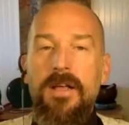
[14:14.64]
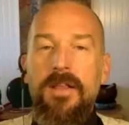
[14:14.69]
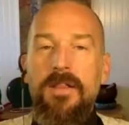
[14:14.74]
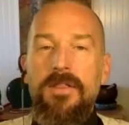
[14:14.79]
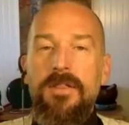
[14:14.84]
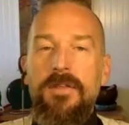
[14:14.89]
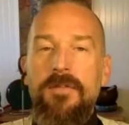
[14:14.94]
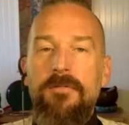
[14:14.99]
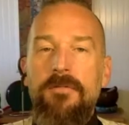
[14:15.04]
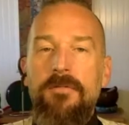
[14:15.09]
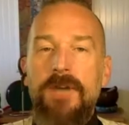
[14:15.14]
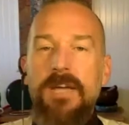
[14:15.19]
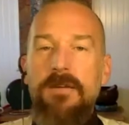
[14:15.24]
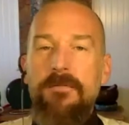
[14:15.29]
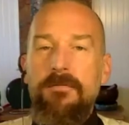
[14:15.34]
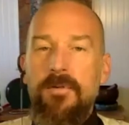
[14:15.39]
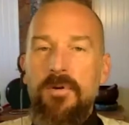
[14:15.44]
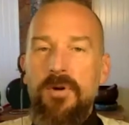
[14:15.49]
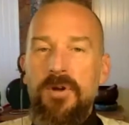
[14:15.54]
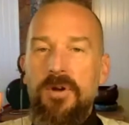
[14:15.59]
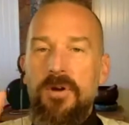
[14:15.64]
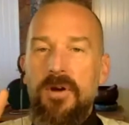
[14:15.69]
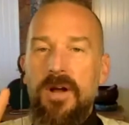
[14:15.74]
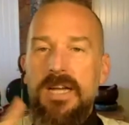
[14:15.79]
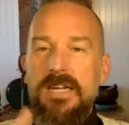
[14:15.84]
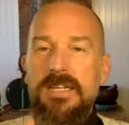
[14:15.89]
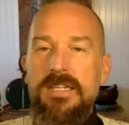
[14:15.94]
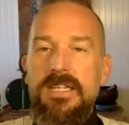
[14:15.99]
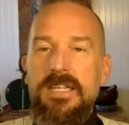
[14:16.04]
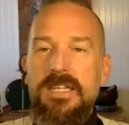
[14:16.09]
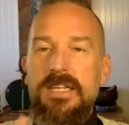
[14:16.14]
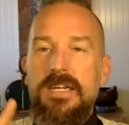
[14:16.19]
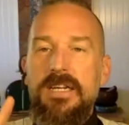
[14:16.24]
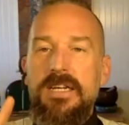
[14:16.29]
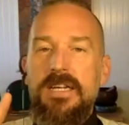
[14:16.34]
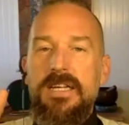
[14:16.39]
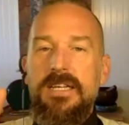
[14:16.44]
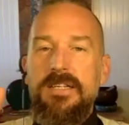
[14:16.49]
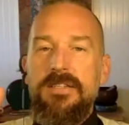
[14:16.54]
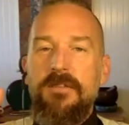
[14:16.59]
the fight for your idea
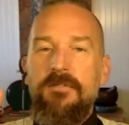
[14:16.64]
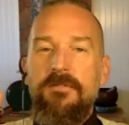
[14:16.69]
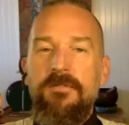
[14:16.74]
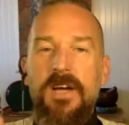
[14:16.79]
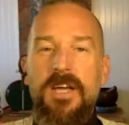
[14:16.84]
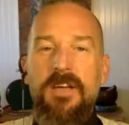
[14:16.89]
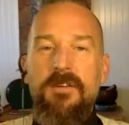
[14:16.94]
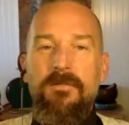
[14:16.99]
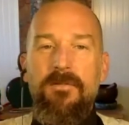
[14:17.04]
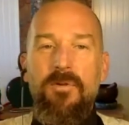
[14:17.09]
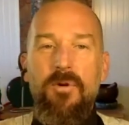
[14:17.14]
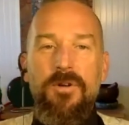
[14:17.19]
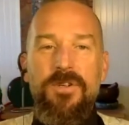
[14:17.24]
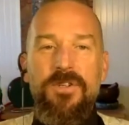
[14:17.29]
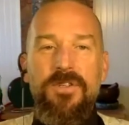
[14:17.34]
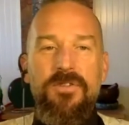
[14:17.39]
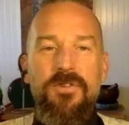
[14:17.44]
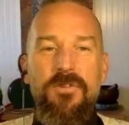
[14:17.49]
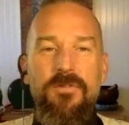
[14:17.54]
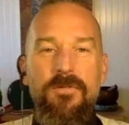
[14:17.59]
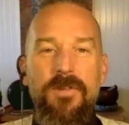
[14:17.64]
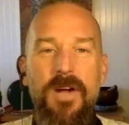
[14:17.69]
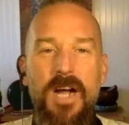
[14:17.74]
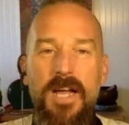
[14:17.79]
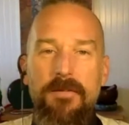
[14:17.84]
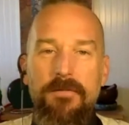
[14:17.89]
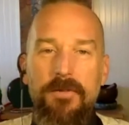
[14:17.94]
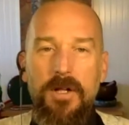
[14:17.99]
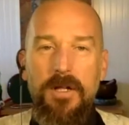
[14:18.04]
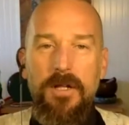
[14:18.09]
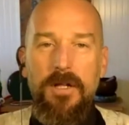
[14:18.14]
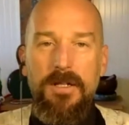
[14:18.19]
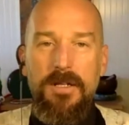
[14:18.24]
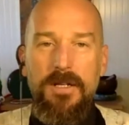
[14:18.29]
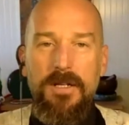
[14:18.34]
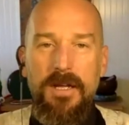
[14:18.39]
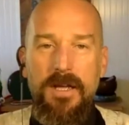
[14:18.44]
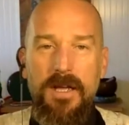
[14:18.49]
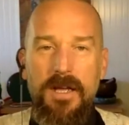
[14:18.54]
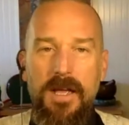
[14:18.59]
is a fight for survival.
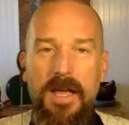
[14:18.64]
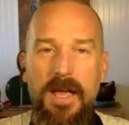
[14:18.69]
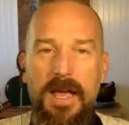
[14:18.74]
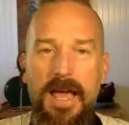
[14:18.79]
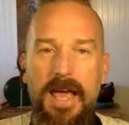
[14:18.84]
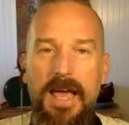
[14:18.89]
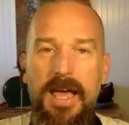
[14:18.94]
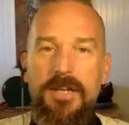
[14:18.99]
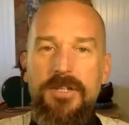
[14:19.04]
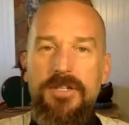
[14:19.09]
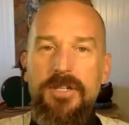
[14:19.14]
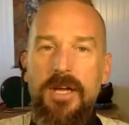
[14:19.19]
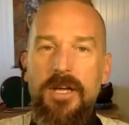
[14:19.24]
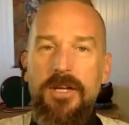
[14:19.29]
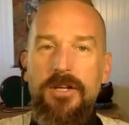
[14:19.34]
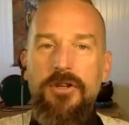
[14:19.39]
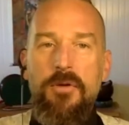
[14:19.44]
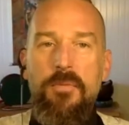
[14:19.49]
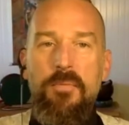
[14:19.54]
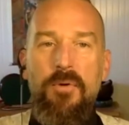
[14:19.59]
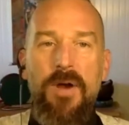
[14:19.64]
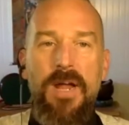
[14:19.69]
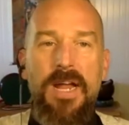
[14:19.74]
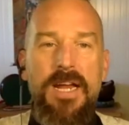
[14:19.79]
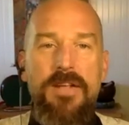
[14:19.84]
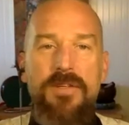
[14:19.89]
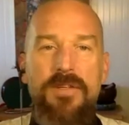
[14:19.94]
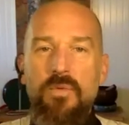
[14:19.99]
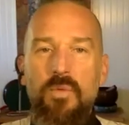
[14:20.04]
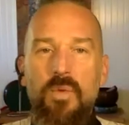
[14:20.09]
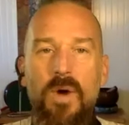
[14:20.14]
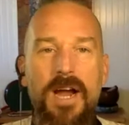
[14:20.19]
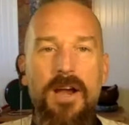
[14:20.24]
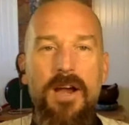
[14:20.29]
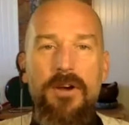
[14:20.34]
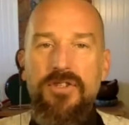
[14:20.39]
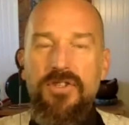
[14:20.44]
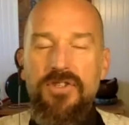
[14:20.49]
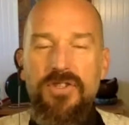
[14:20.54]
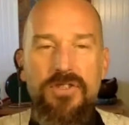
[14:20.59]
And your brain is
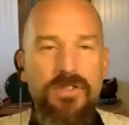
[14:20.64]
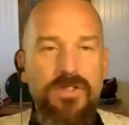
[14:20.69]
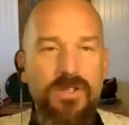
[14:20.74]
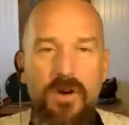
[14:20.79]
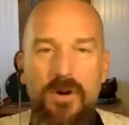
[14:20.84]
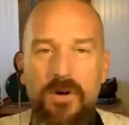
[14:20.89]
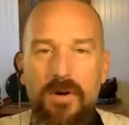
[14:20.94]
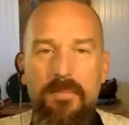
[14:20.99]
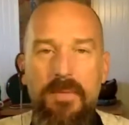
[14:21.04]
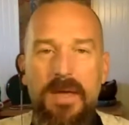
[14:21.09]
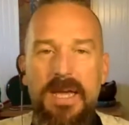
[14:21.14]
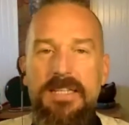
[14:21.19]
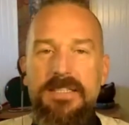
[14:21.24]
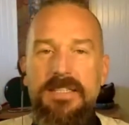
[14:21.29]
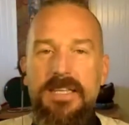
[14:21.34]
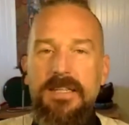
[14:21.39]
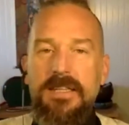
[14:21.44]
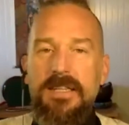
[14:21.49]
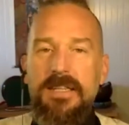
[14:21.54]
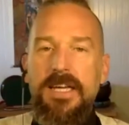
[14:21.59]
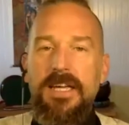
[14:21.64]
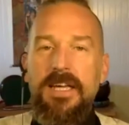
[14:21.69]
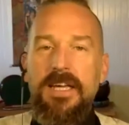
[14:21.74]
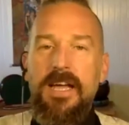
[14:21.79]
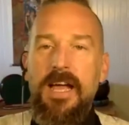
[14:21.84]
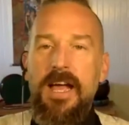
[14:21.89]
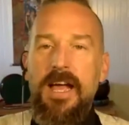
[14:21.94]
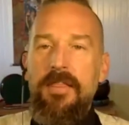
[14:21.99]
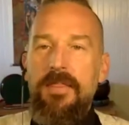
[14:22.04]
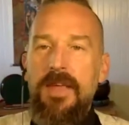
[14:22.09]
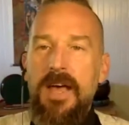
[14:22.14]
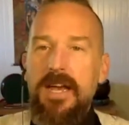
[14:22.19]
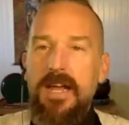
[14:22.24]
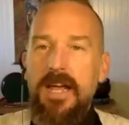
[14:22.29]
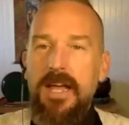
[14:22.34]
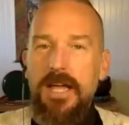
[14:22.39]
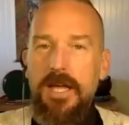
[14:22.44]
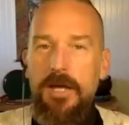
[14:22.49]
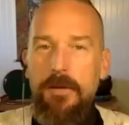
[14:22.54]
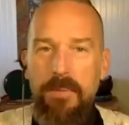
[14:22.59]
wired so amazingly that
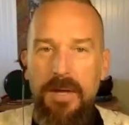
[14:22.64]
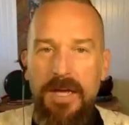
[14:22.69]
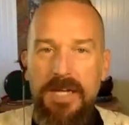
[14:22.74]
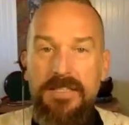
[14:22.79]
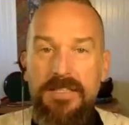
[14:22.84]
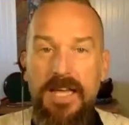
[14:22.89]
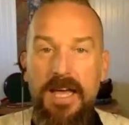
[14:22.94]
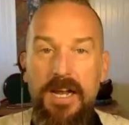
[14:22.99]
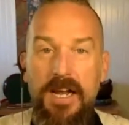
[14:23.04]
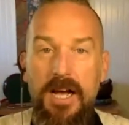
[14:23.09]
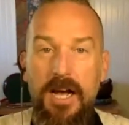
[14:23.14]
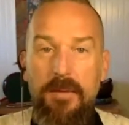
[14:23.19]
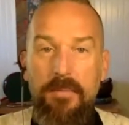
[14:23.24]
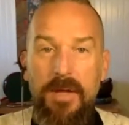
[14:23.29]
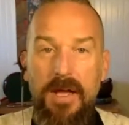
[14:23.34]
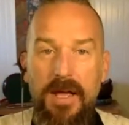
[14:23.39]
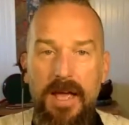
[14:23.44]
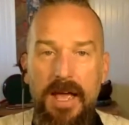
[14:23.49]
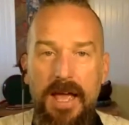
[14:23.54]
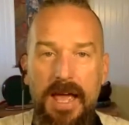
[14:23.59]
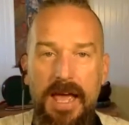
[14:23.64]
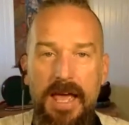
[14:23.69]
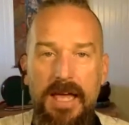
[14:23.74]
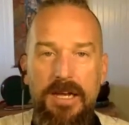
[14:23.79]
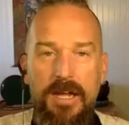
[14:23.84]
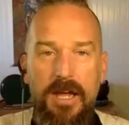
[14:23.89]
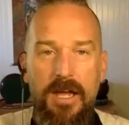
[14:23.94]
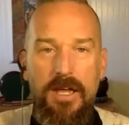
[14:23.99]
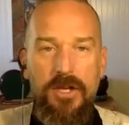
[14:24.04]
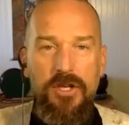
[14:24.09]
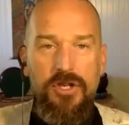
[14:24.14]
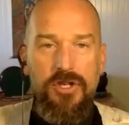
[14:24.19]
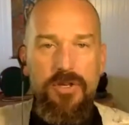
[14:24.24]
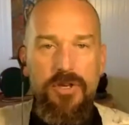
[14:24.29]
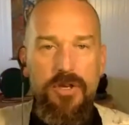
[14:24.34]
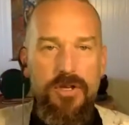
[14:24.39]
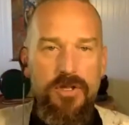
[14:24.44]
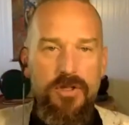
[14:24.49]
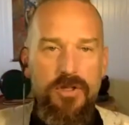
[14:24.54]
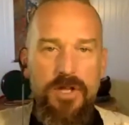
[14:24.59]
it picks that up. And
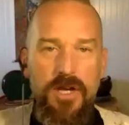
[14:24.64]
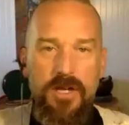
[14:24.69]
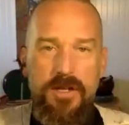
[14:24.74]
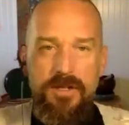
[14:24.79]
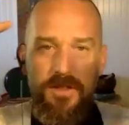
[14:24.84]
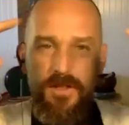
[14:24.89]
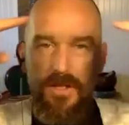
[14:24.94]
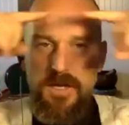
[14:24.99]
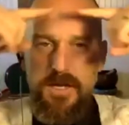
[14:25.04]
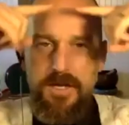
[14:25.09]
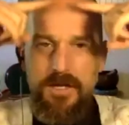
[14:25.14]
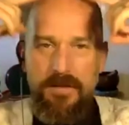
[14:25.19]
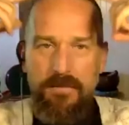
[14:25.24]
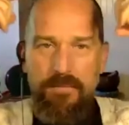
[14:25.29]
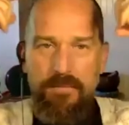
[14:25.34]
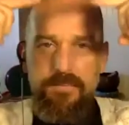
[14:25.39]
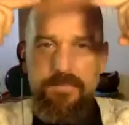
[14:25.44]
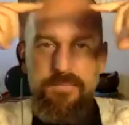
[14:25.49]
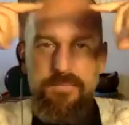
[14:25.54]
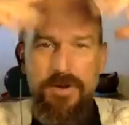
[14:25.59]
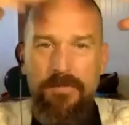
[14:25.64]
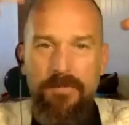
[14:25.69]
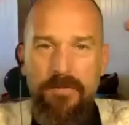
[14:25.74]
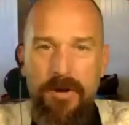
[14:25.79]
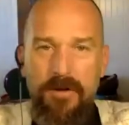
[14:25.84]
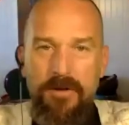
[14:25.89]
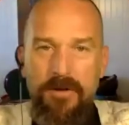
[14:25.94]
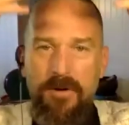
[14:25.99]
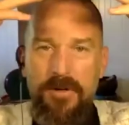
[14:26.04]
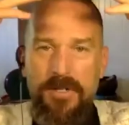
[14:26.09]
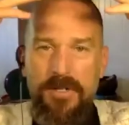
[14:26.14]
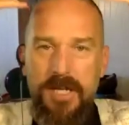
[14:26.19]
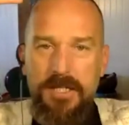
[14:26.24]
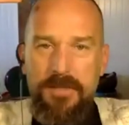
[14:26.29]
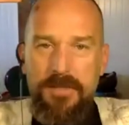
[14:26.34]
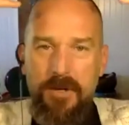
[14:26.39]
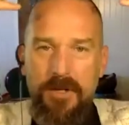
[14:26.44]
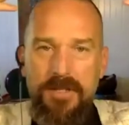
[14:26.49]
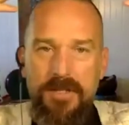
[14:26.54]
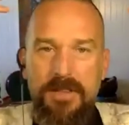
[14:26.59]
the prefrontal cortex
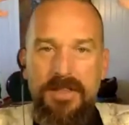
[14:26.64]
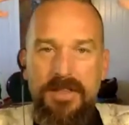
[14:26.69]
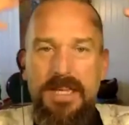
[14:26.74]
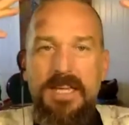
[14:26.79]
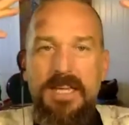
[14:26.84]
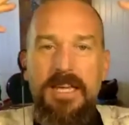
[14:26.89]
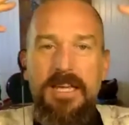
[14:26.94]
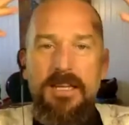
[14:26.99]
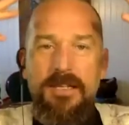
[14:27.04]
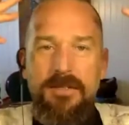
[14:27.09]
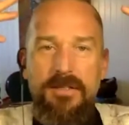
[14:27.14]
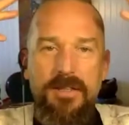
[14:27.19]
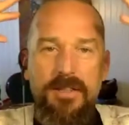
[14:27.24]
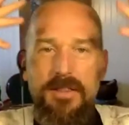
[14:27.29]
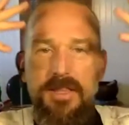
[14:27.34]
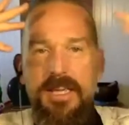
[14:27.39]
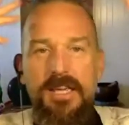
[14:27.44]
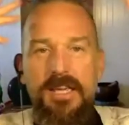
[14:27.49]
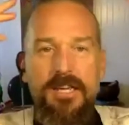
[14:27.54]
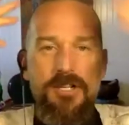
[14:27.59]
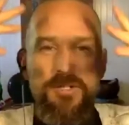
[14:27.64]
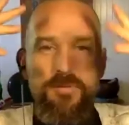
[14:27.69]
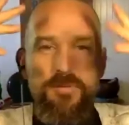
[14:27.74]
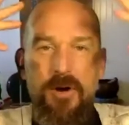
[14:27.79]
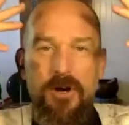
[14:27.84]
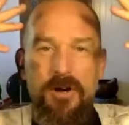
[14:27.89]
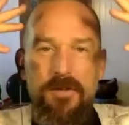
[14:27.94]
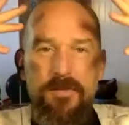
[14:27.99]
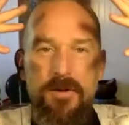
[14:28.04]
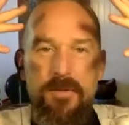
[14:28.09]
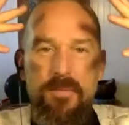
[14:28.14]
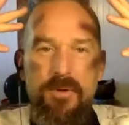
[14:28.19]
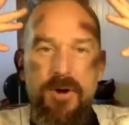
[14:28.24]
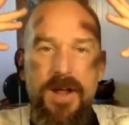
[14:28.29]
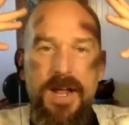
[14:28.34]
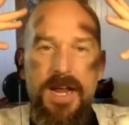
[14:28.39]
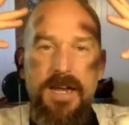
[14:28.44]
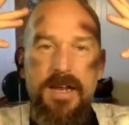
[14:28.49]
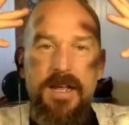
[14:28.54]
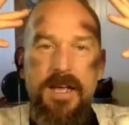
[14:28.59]
part, the thinky-ish part of your
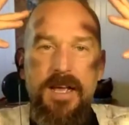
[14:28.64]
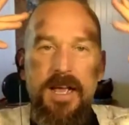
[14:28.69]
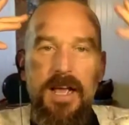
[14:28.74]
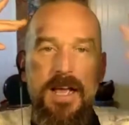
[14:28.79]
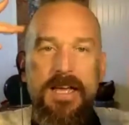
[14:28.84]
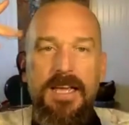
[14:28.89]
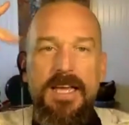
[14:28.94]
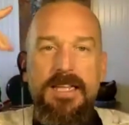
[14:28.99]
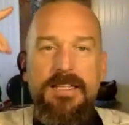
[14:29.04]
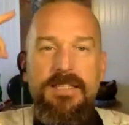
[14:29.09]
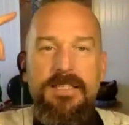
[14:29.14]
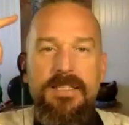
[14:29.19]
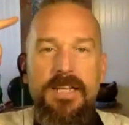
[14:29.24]
brain can